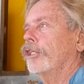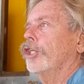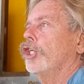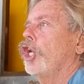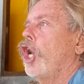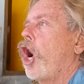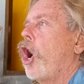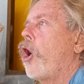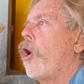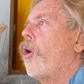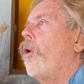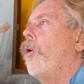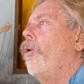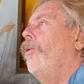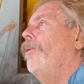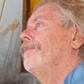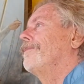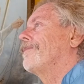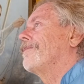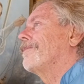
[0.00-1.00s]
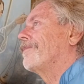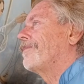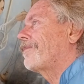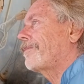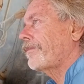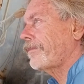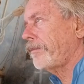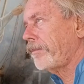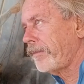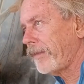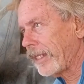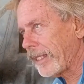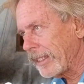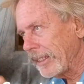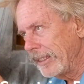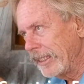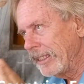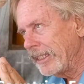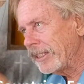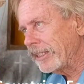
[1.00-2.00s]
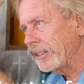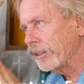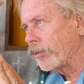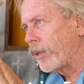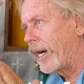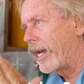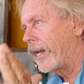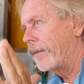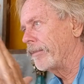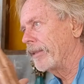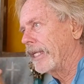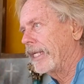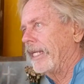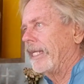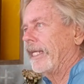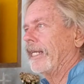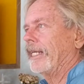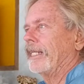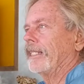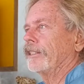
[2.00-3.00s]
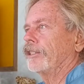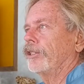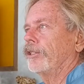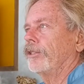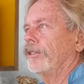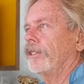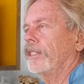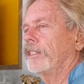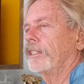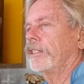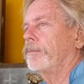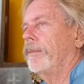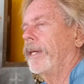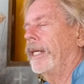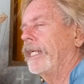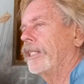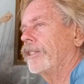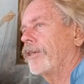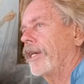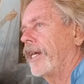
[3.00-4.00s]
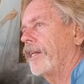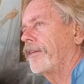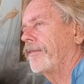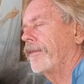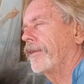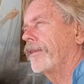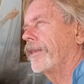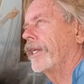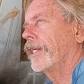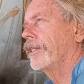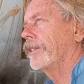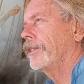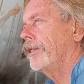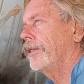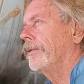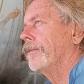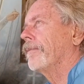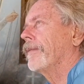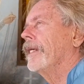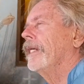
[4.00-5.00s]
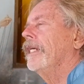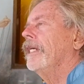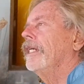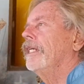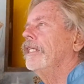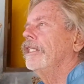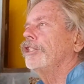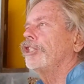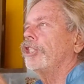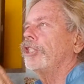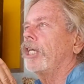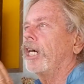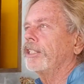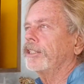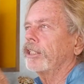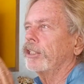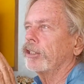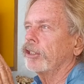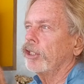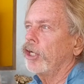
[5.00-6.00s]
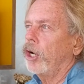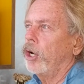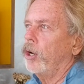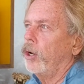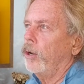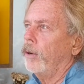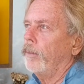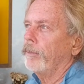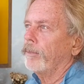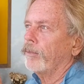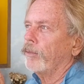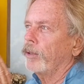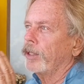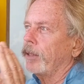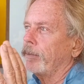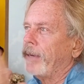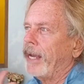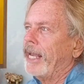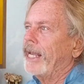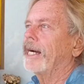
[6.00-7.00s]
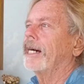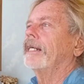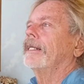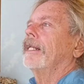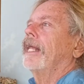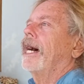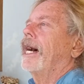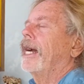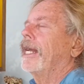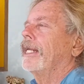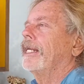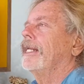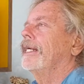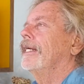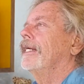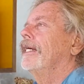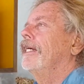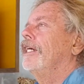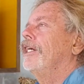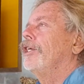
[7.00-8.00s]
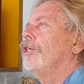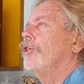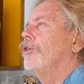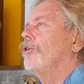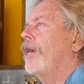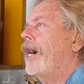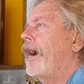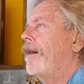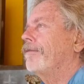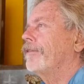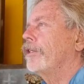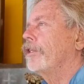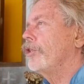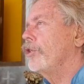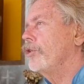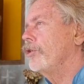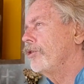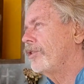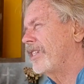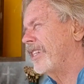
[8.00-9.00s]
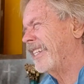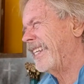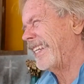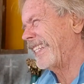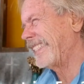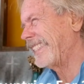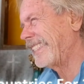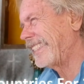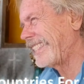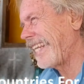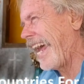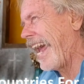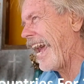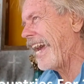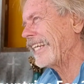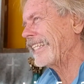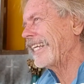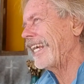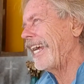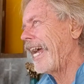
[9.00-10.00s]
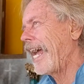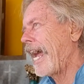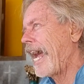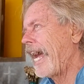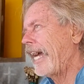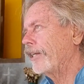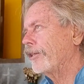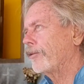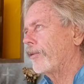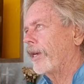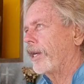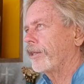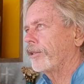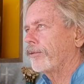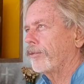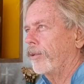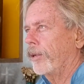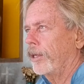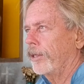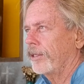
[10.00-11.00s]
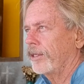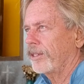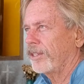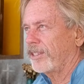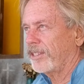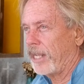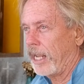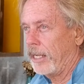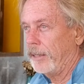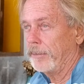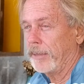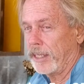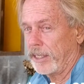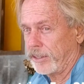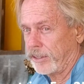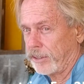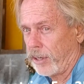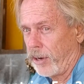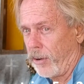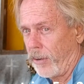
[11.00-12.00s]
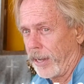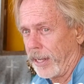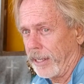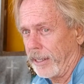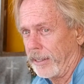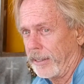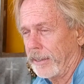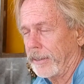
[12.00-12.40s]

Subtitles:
know, and this is why I'm leading into this money transfer thing too. She doesn't know, when you pay online, you have to use the exact address where the statement is going,